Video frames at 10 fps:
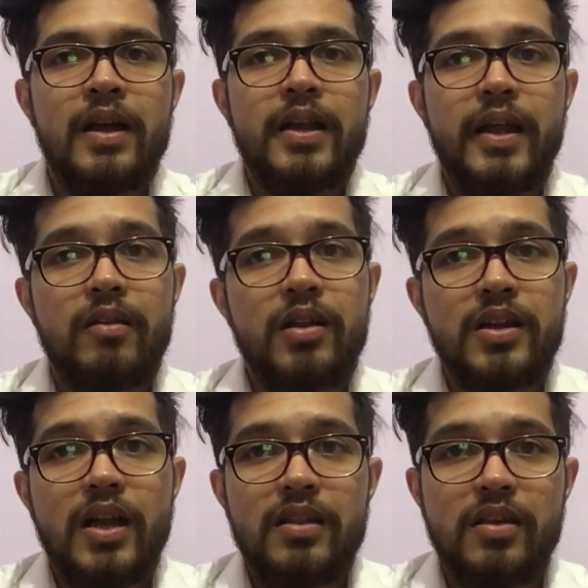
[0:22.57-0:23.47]
Regular
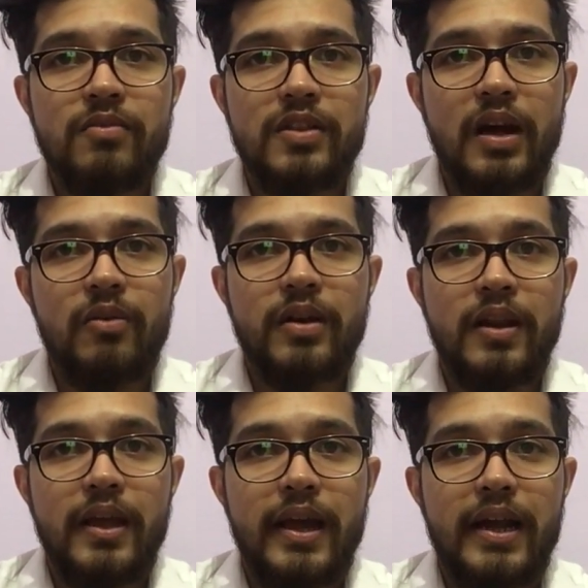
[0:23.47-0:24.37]
classes without
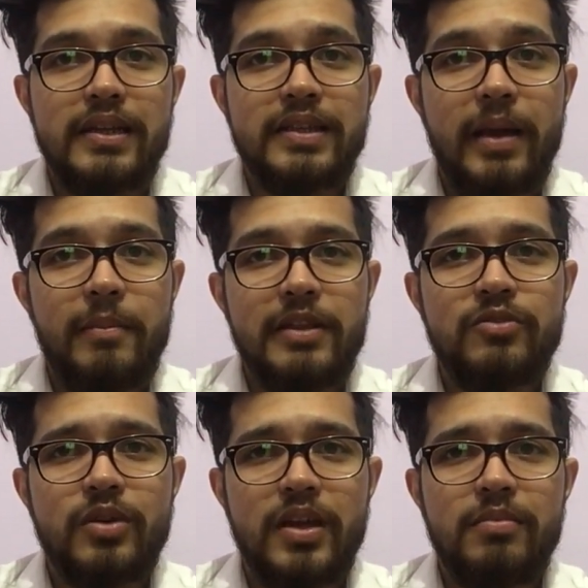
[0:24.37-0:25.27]
delay and assignments
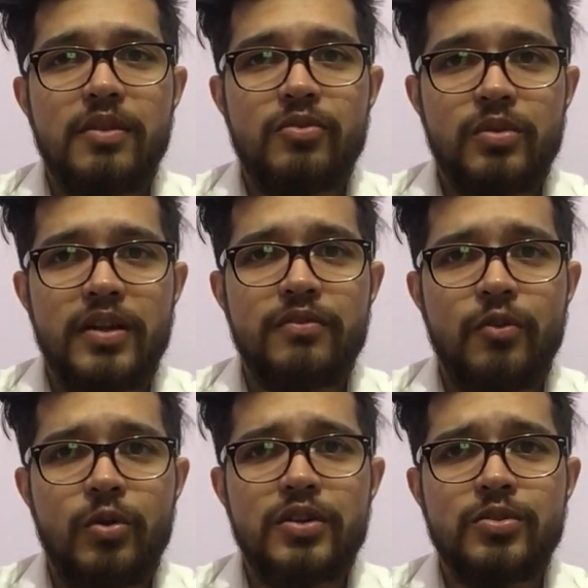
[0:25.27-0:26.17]
to keep the students
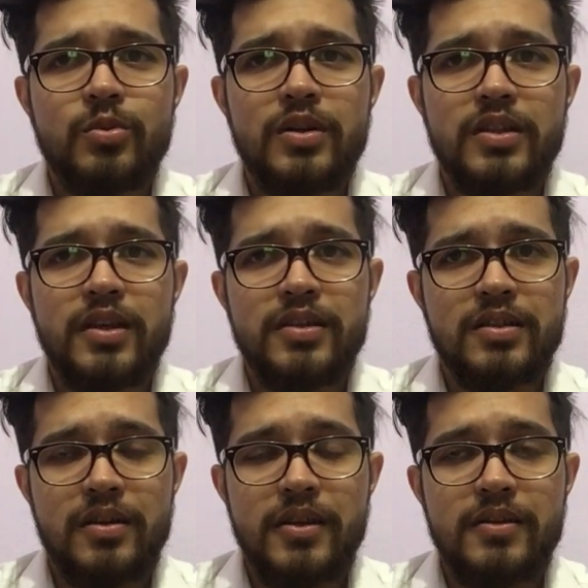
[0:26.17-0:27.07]
focused toward their
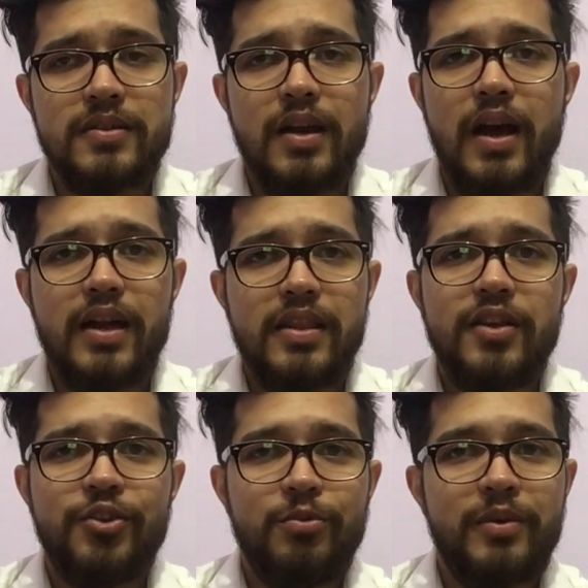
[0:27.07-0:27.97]
studies are
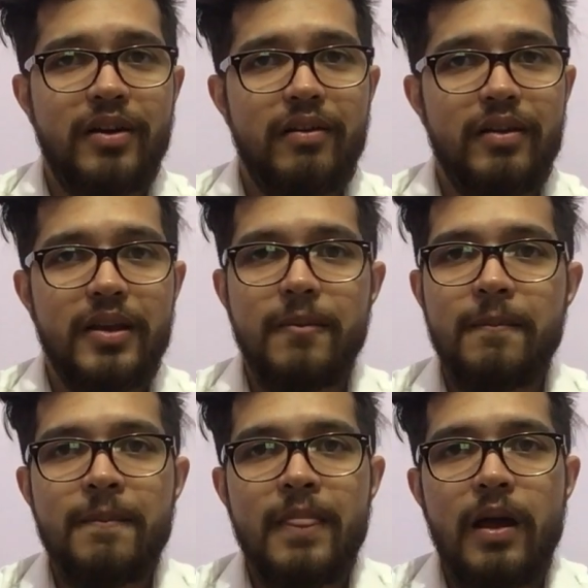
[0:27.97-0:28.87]
their new priority.
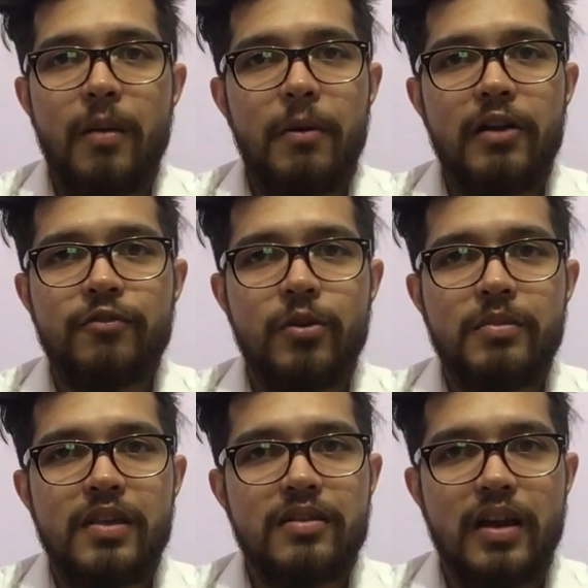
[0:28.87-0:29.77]
Apart from
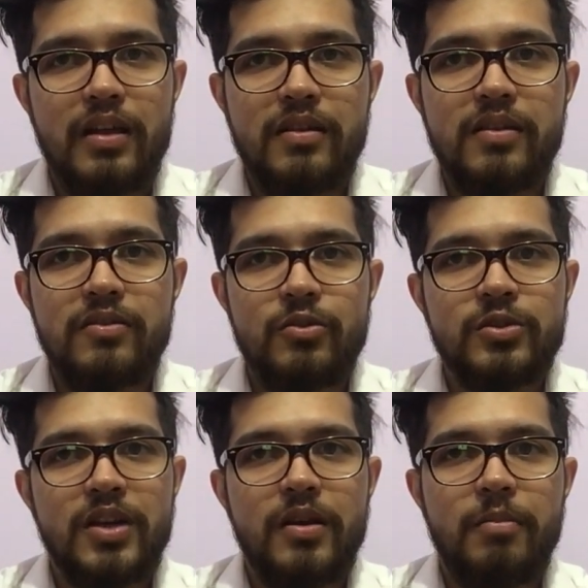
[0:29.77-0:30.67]
these classes,
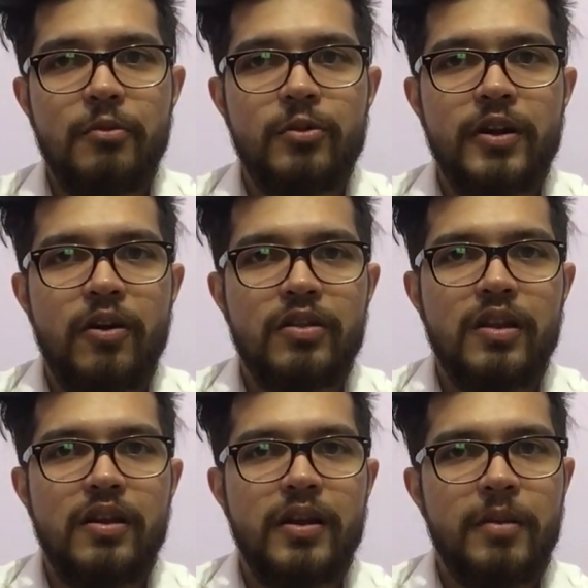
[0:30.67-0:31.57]
notes are uploaded on
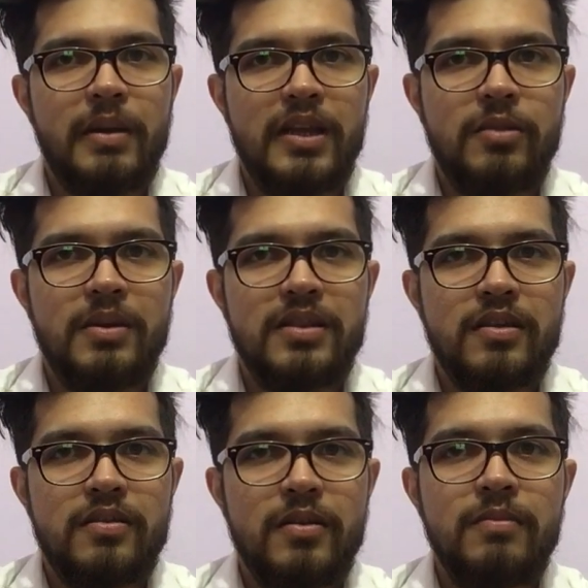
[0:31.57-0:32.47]
the learning management
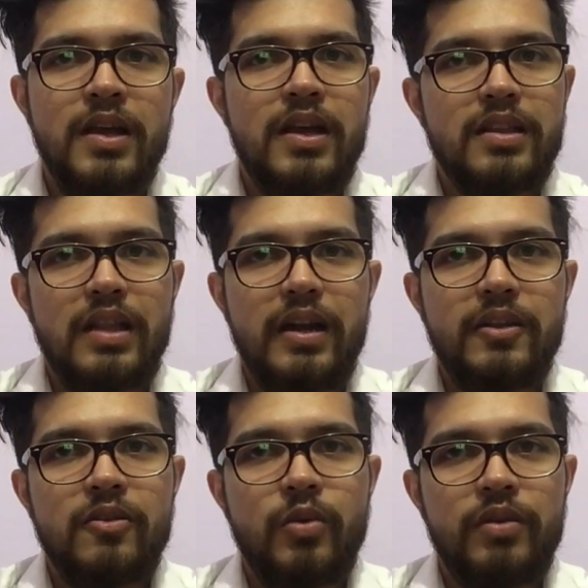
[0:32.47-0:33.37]
system, that
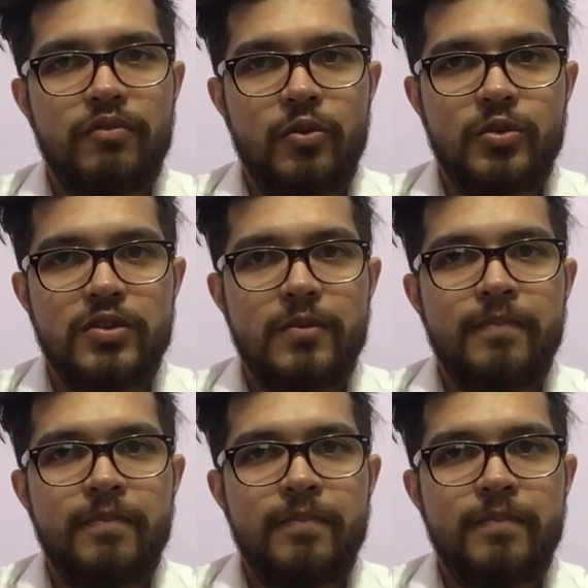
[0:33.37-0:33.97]
is QuickForce.